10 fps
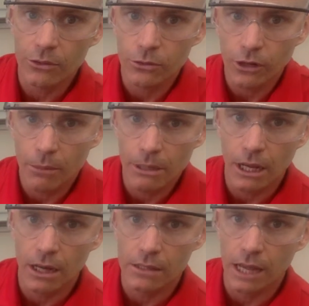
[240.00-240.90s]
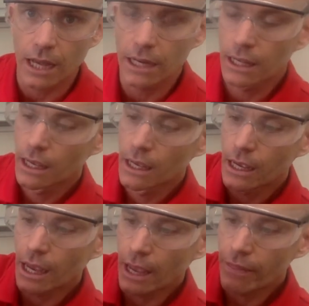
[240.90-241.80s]
was carbon dioxide,
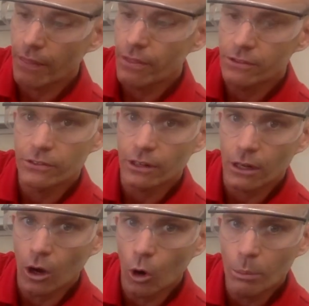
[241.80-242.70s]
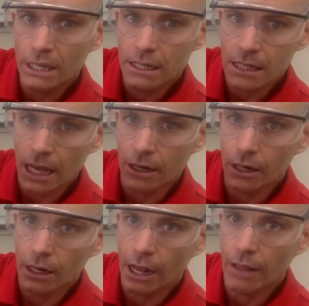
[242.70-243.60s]
and this is an open
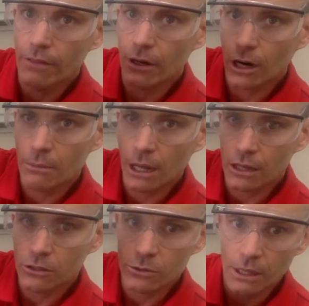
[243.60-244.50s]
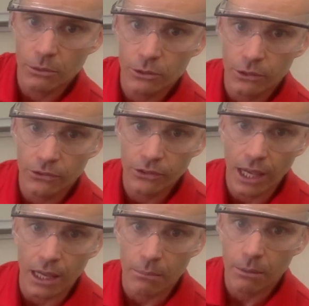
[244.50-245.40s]
container, and the carbon dioxide was able to
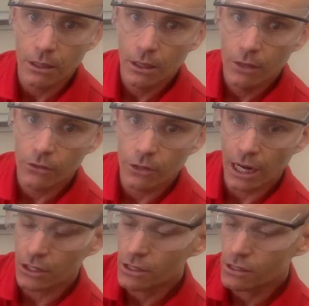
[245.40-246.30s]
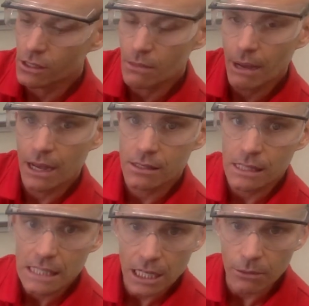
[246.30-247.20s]
escape. So you can actually see the mass
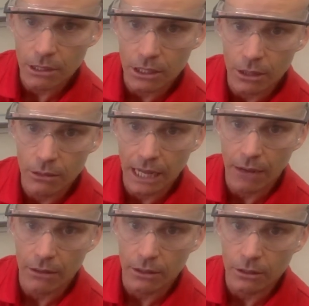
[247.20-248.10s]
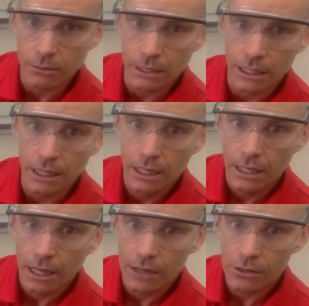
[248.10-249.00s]
continuing to go down a little bit
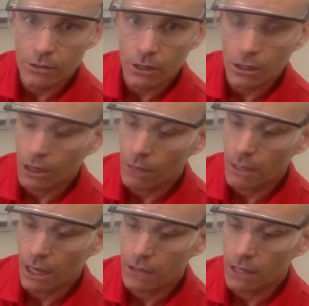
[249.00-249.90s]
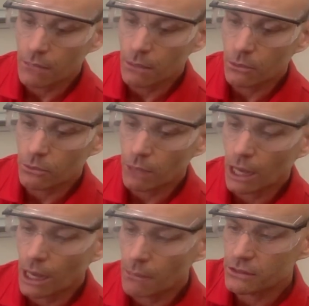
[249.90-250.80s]
as those carbon dioxide bubbles
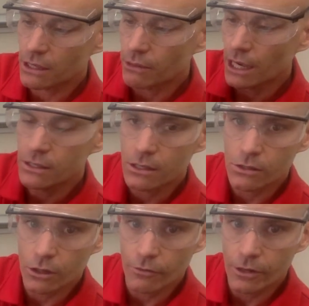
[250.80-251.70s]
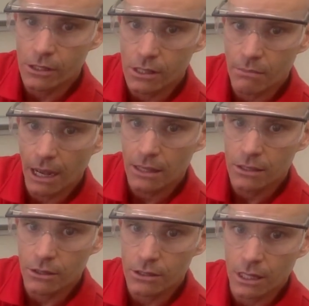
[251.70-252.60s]
pop, as they rise to the surface. The mass
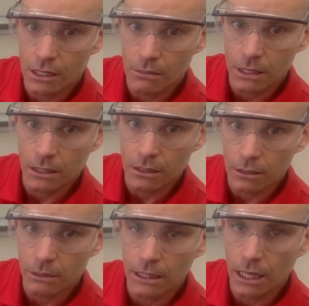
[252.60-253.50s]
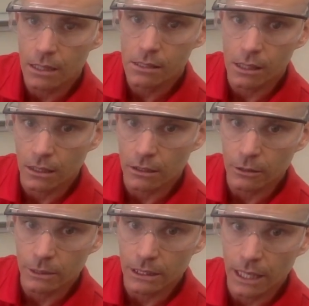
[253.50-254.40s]
here is getting to be a little bit less and a little
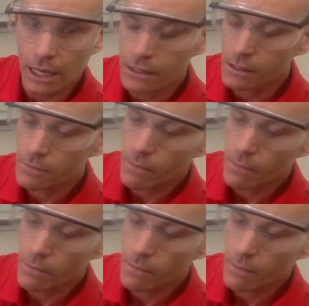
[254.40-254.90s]
bit less.